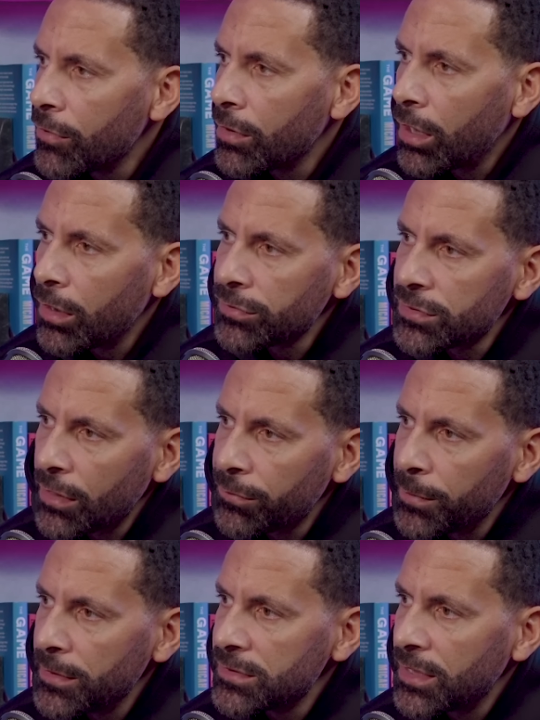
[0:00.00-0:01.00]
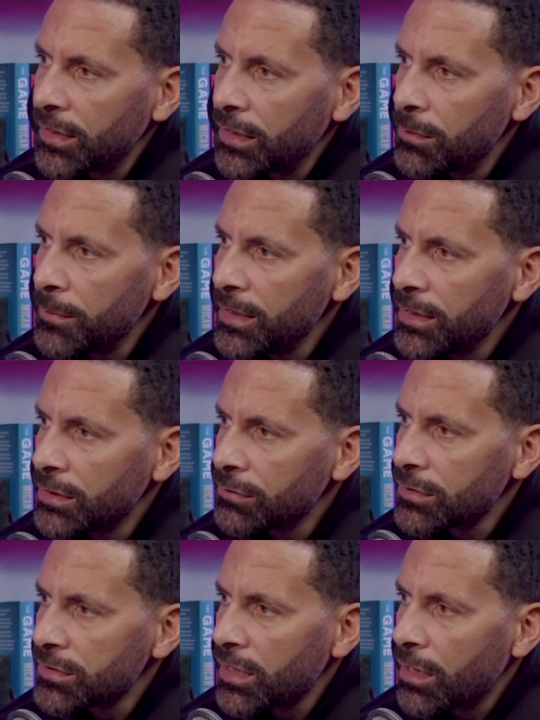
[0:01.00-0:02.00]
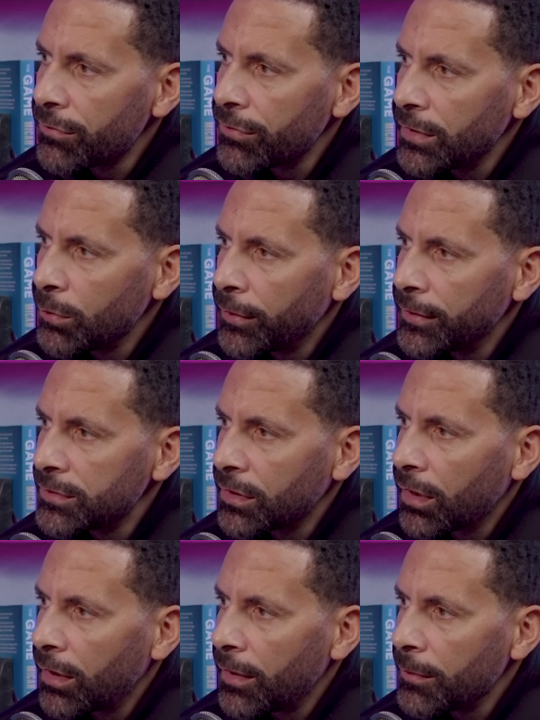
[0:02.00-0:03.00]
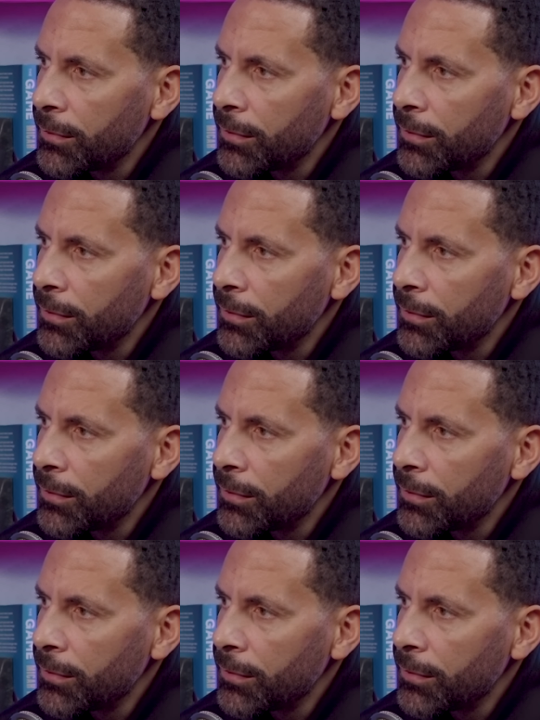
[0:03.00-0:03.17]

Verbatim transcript: with a lot of stuff being said in the media and stuff, and he wanted to uh,